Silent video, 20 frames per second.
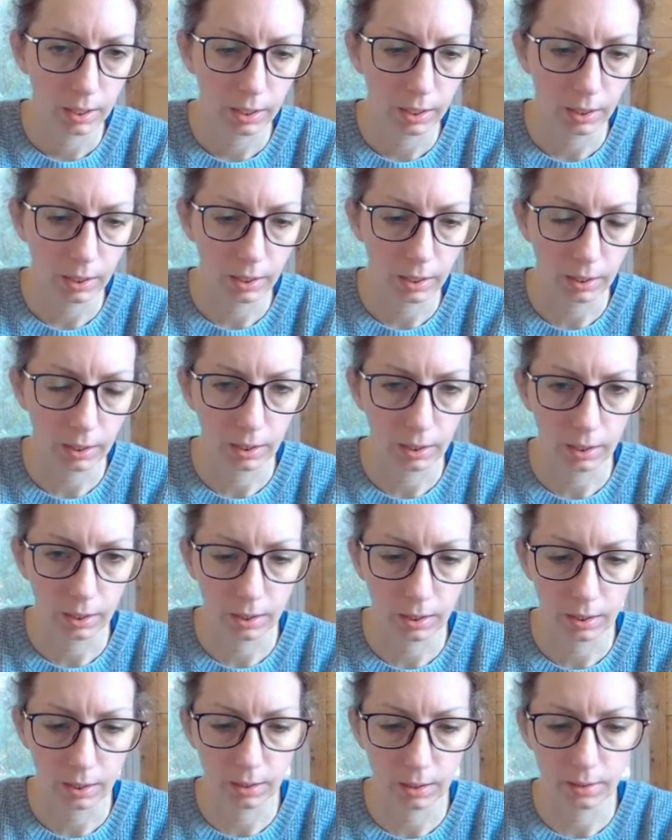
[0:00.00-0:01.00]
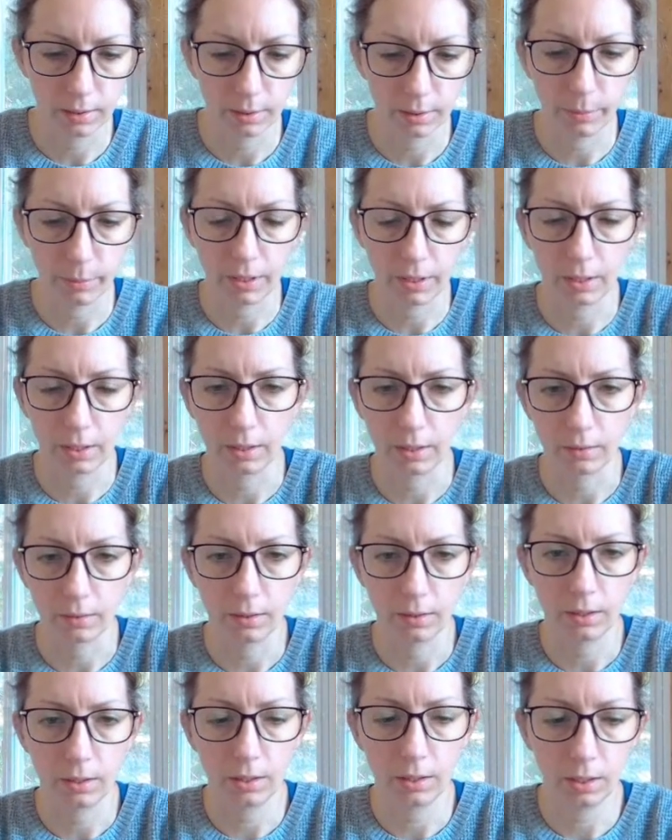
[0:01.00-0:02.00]
And I'll make that
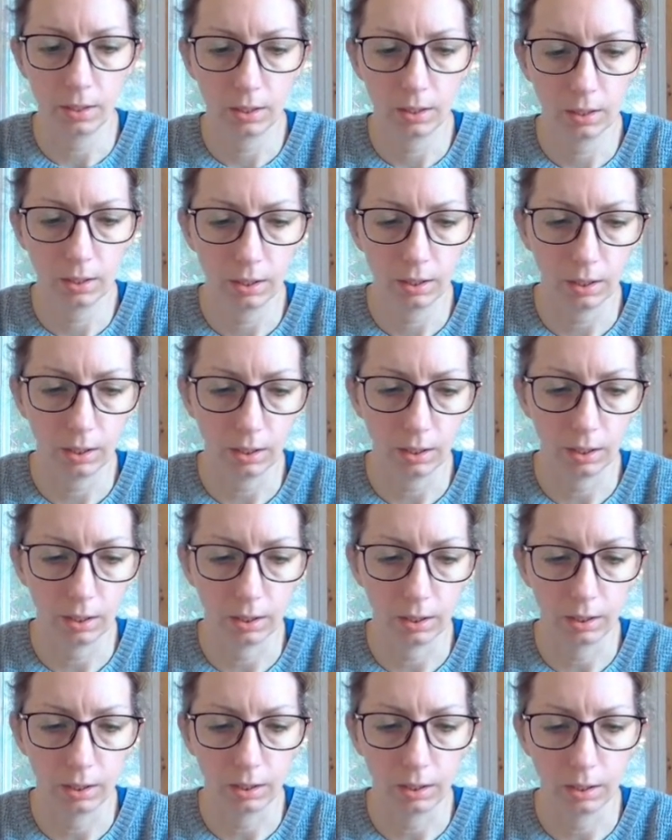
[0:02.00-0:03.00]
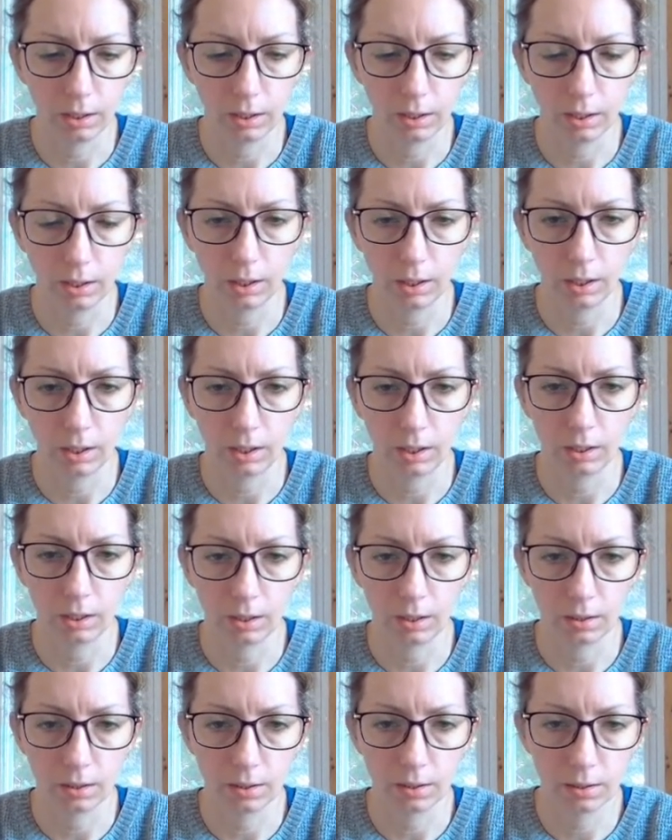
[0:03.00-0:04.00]
unique and
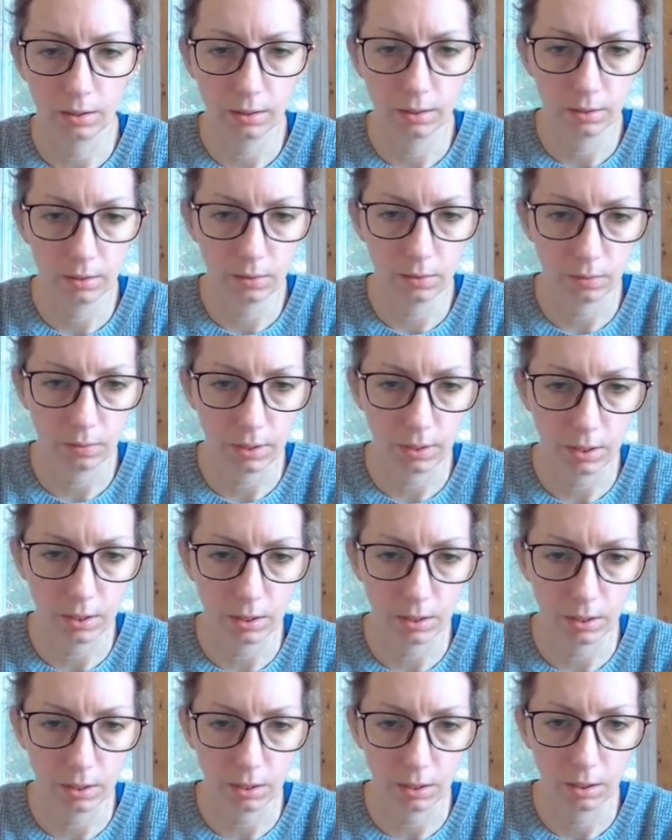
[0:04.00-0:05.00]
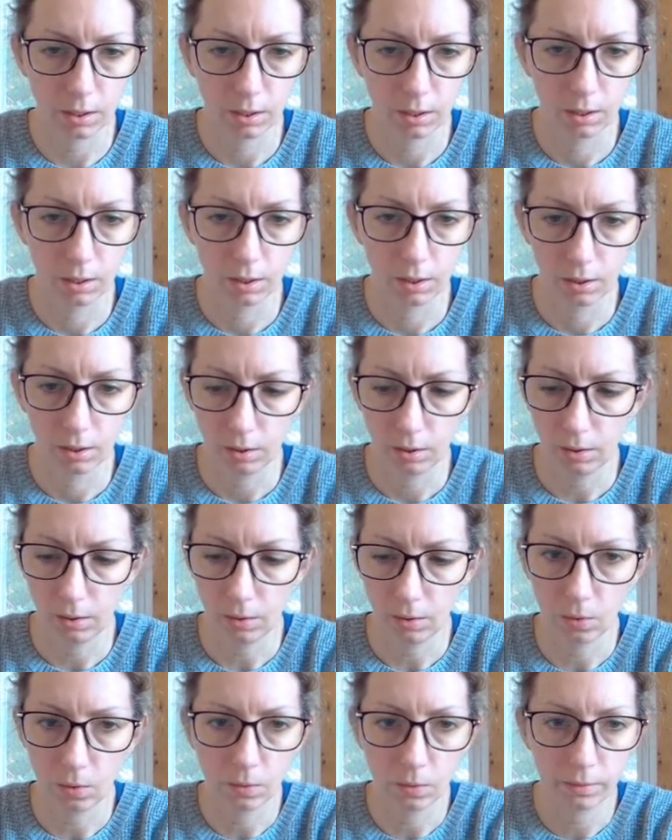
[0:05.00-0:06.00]
then stretch it
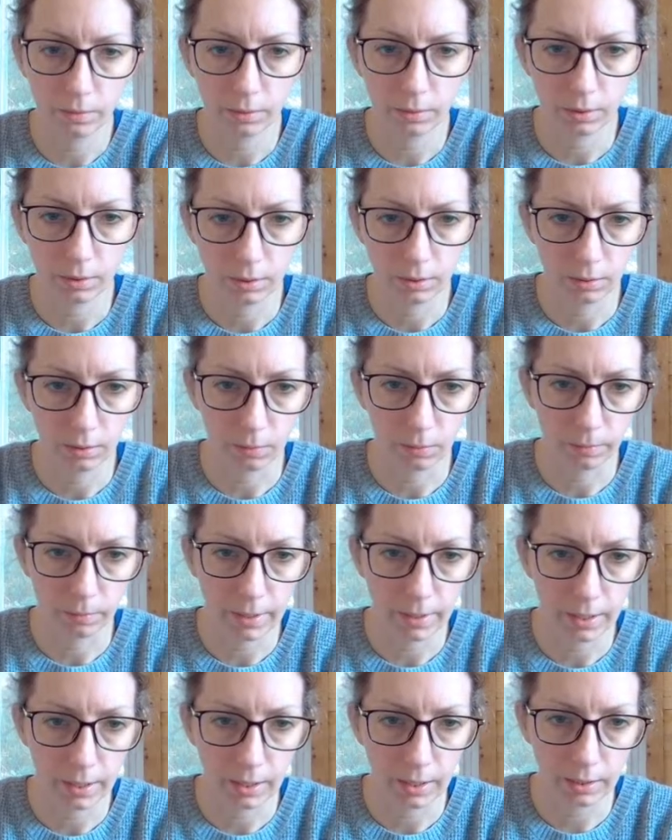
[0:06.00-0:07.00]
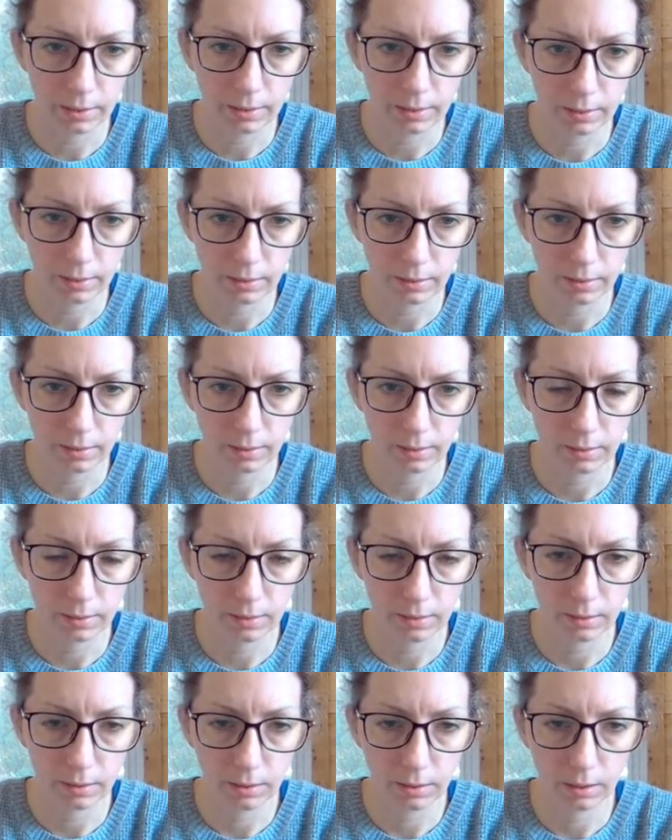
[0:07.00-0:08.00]
over on the red axis,
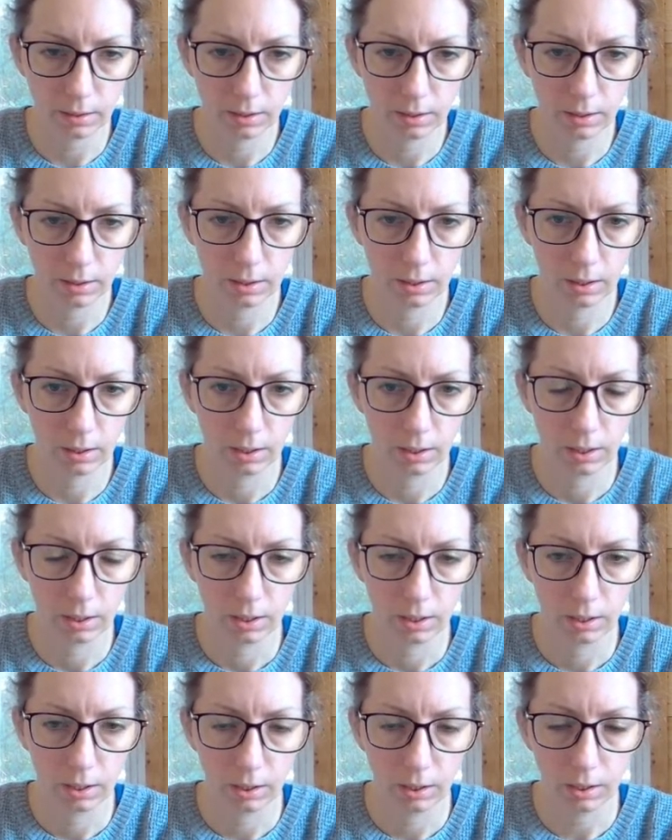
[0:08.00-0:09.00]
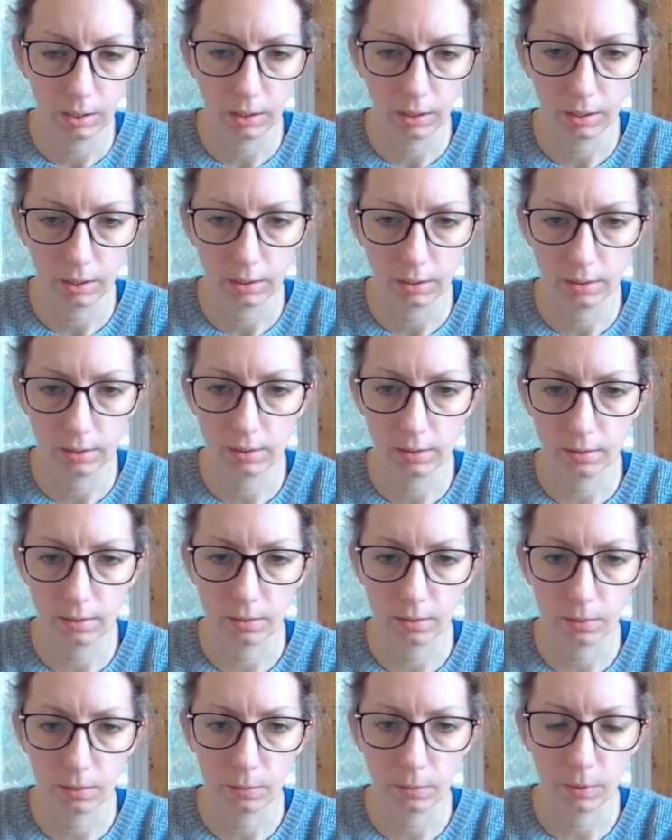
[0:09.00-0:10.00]
and so
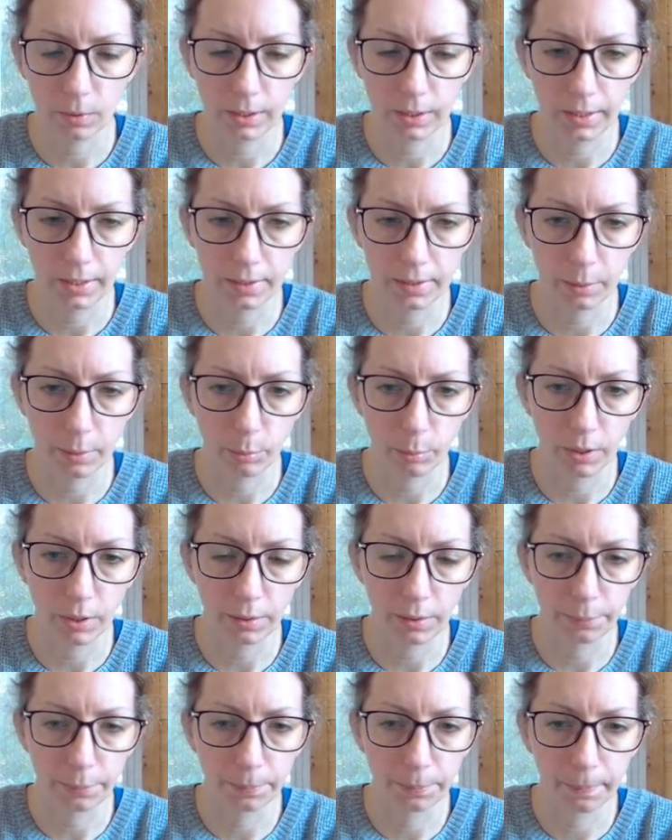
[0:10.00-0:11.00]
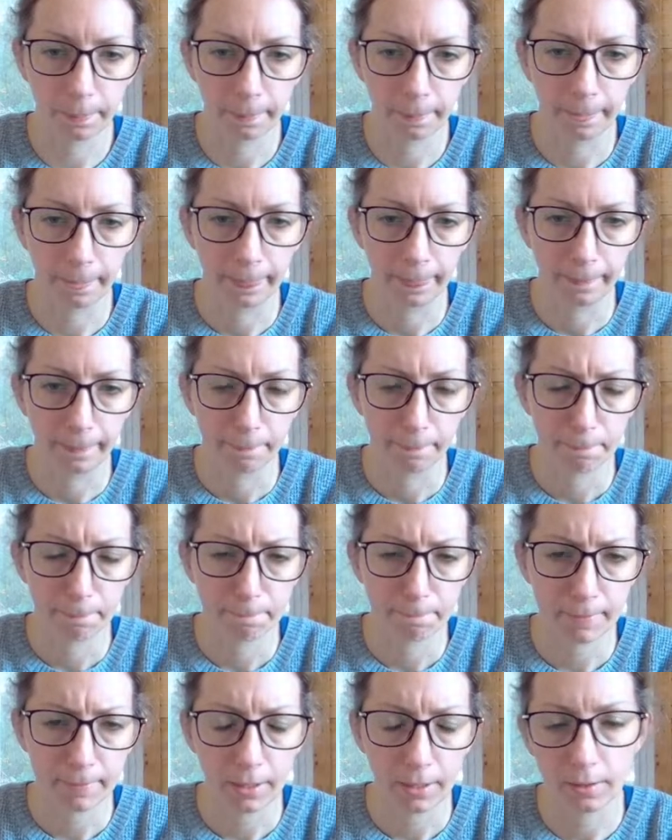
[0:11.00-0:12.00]
we're lined up there.
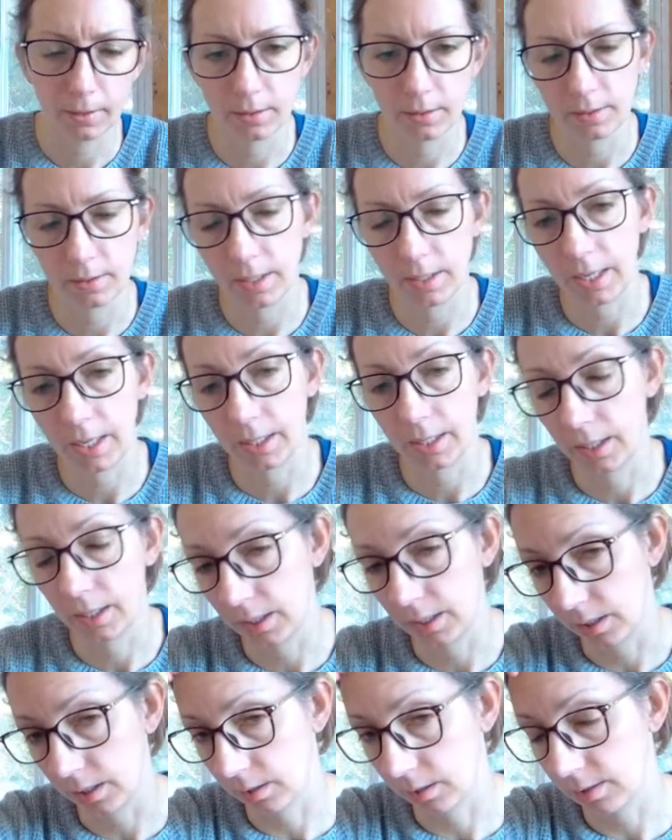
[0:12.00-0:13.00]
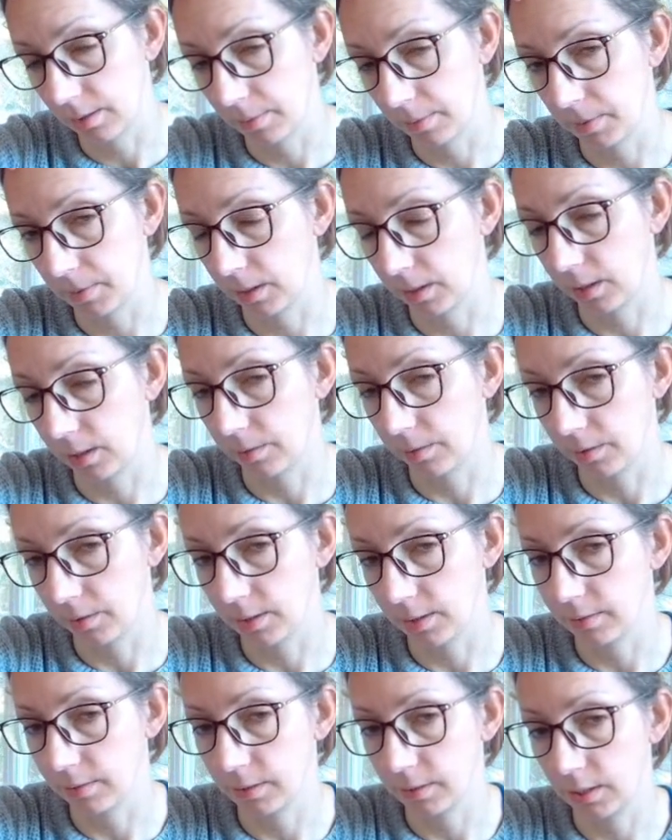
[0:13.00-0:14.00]
And this is highlighting something that we
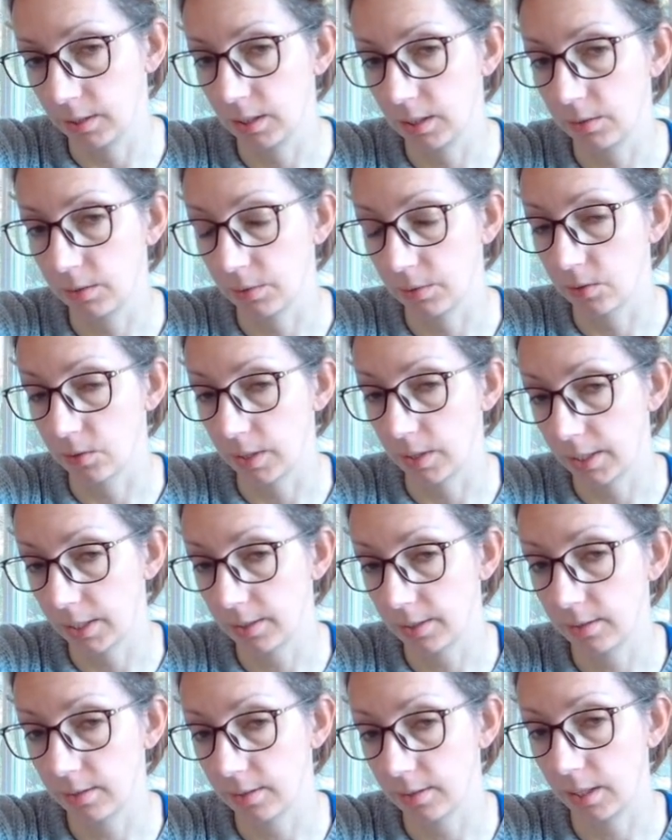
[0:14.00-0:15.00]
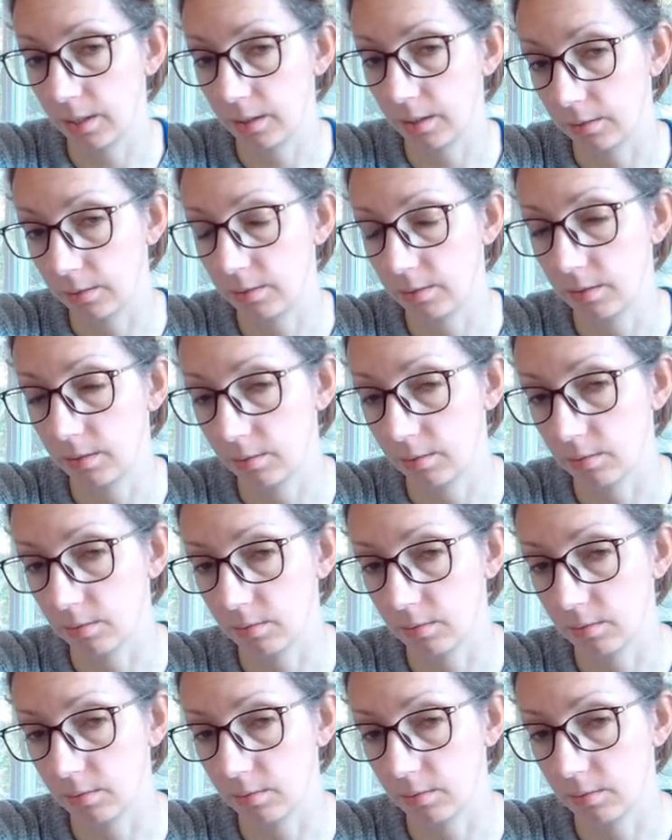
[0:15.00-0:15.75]
definitely need to address, is how to